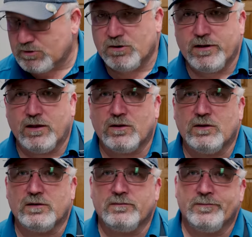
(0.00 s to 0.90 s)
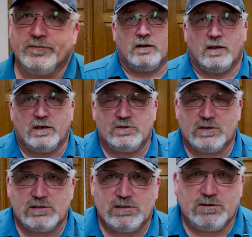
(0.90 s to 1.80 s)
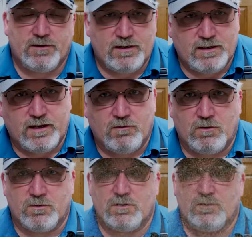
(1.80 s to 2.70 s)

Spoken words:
turned out good. As you can see right now, what we're